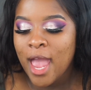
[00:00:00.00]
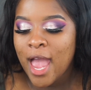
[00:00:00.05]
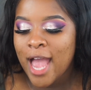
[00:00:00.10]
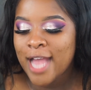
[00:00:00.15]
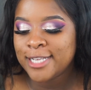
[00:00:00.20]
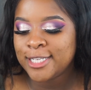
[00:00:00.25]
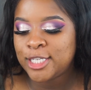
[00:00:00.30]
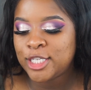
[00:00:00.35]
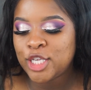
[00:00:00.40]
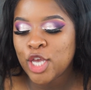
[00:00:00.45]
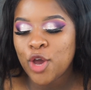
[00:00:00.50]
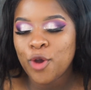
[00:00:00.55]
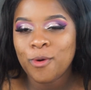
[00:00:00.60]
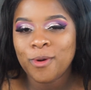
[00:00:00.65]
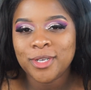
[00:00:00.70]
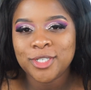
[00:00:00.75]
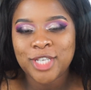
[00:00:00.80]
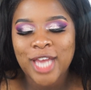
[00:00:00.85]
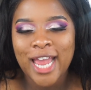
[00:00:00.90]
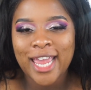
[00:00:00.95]
And
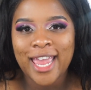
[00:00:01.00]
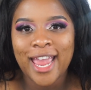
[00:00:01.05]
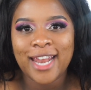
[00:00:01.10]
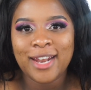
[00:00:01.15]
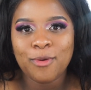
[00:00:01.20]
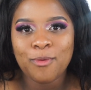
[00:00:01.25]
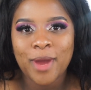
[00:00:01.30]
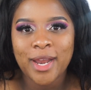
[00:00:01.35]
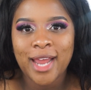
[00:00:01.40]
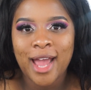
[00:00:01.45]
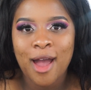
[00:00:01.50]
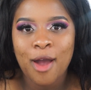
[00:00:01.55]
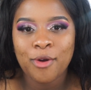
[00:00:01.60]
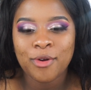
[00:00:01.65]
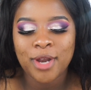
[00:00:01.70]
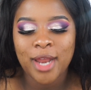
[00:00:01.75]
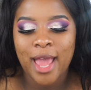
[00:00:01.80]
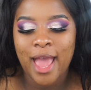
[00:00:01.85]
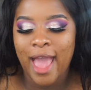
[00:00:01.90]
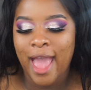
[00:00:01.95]
so Jackie Aina went
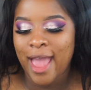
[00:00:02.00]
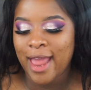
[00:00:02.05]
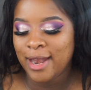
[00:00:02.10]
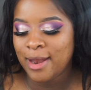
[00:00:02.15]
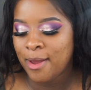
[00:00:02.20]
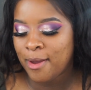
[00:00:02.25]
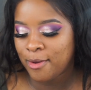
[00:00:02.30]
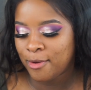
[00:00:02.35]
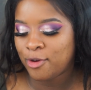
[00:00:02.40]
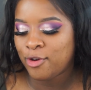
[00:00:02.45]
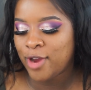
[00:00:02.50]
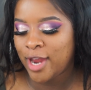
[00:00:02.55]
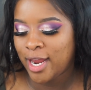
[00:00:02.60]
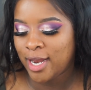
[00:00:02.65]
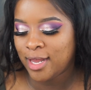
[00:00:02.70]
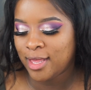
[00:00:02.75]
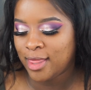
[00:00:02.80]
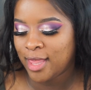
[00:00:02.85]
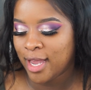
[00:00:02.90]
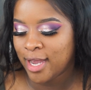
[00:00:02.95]
out and
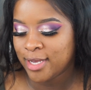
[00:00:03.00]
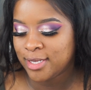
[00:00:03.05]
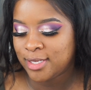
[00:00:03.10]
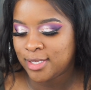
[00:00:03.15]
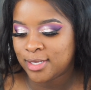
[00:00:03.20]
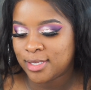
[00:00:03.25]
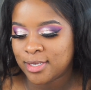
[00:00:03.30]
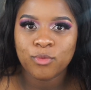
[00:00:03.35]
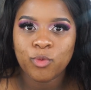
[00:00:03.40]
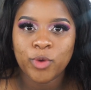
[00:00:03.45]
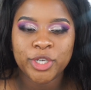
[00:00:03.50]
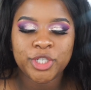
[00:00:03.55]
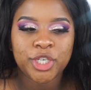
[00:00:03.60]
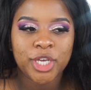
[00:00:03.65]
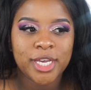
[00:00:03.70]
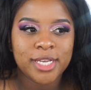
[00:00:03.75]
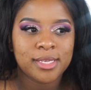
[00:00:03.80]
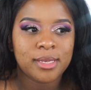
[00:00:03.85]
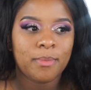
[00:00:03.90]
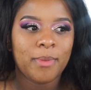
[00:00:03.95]
created this, which
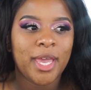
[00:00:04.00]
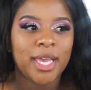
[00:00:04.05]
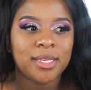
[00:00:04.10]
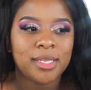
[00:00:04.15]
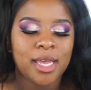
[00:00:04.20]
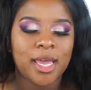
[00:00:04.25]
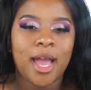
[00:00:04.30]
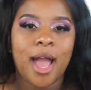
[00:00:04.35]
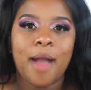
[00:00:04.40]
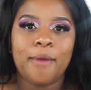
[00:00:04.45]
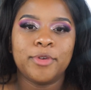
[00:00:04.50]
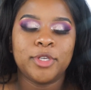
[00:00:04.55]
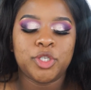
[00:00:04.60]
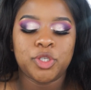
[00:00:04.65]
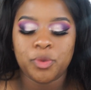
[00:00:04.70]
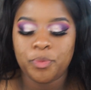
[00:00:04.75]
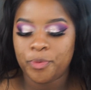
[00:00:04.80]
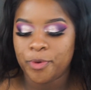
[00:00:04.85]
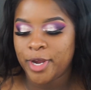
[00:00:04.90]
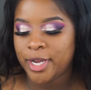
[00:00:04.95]
is amazing. I was
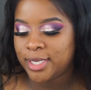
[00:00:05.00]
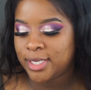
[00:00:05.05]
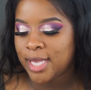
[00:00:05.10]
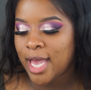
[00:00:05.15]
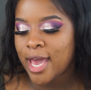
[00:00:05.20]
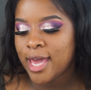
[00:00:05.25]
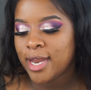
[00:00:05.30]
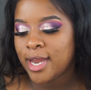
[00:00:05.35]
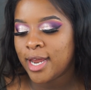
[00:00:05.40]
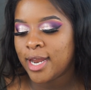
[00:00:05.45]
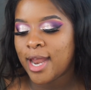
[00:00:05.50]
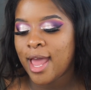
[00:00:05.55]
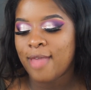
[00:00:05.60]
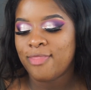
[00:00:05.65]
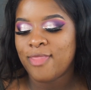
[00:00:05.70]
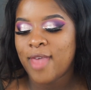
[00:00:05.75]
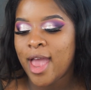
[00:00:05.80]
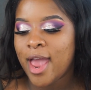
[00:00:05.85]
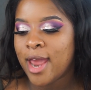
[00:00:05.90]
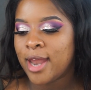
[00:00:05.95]
super excited,
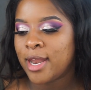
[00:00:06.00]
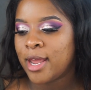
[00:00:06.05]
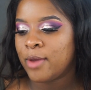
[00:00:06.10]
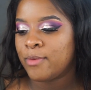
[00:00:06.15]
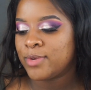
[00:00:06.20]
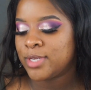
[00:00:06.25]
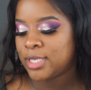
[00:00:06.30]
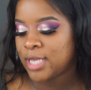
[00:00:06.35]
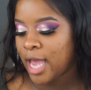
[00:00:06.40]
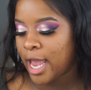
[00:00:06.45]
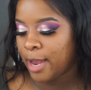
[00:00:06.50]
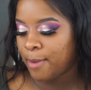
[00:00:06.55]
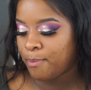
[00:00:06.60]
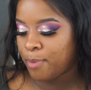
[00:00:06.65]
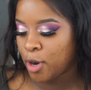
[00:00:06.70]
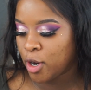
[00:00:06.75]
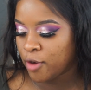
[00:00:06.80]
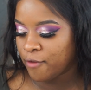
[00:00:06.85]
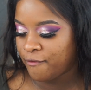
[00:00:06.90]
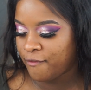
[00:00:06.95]
and then it was like
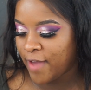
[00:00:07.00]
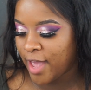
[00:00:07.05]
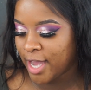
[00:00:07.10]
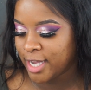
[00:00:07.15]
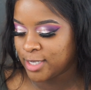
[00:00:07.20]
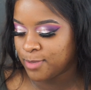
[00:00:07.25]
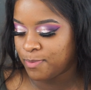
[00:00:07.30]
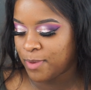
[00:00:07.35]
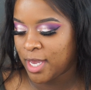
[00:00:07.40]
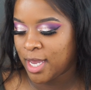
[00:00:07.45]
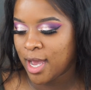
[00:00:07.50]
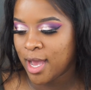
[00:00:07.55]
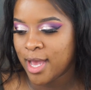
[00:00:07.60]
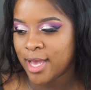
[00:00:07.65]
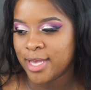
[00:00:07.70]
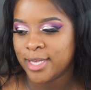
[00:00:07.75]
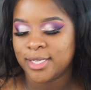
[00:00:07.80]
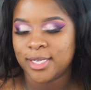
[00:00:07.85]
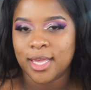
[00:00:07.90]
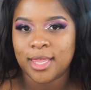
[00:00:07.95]
perfect
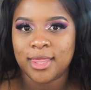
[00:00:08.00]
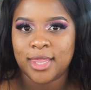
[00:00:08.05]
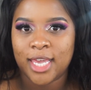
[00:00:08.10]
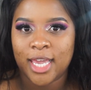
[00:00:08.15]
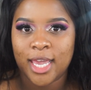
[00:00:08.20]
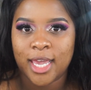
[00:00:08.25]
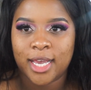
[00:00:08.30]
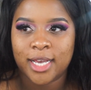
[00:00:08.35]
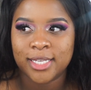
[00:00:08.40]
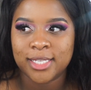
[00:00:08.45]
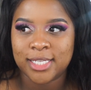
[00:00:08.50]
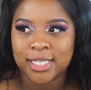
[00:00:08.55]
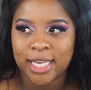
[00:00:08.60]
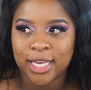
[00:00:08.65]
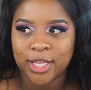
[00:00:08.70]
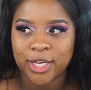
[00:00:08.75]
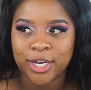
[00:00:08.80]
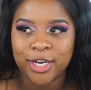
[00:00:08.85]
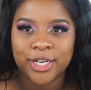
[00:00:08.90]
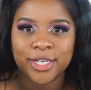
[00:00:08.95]
because the
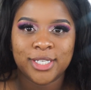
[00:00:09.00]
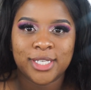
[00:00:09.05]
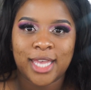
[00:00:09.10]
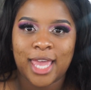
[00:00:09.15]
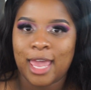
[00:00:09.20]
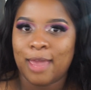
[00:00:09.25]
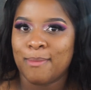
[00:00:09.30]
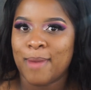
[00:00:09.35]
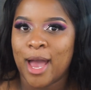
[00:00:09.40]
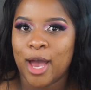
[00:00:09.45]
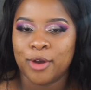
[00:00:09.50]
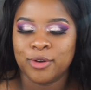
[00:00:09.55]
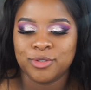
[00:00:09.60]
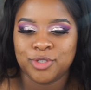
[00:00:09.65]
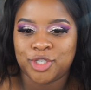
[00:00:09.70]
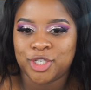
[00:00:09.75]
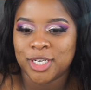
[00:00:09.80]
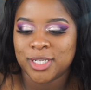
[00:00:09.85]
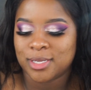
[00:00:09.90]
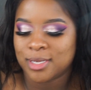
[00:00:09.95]
concealers came out
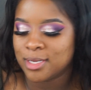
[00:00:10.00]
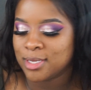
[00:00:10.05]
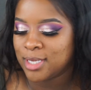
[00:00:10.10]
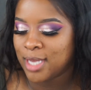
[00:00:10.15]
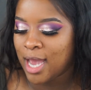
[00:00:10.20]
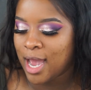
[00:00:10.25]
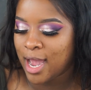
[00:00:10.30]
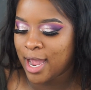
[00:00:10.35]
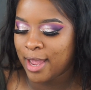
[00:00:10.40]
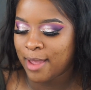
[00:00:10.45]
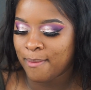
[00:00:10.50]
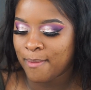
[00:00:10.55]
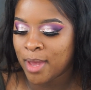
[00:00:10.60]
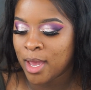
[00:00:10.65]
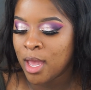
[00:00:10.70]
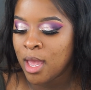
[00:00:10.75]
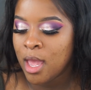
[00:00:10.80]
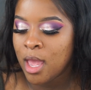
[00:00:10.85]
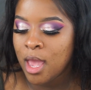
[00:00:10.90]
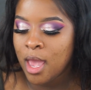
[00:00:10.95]
just in time.
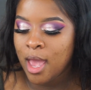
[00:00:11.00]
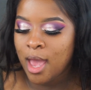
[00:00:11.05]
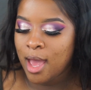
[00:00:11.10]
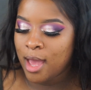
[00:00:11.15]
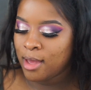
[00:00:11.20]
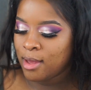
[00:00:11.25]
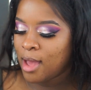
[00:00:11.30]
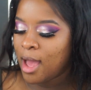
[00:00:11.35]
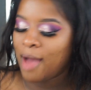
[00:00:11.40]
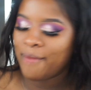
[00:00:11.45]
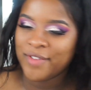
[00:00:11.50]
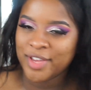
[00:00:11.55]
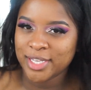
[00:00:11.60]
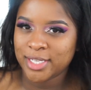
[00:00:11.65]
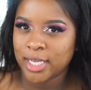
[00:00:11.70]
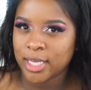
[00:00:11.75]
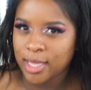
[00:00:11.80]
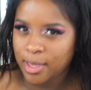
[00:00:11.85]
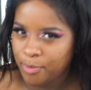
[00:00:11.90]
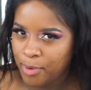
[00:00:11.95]

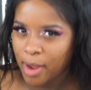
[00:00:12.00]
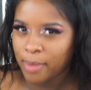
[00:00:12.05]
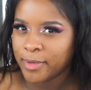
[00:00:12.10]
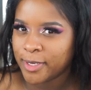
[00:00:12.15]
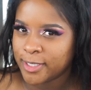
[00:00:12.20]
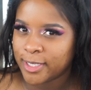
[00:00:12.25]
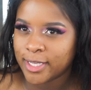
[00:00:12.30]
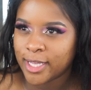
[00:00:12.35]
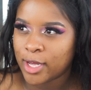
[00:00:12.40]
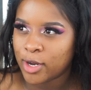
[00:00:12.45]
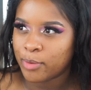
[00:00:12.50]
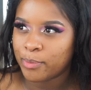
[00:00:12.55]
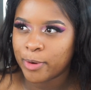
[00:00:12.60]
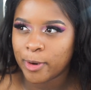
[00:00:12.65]
Obviously, they probably did that on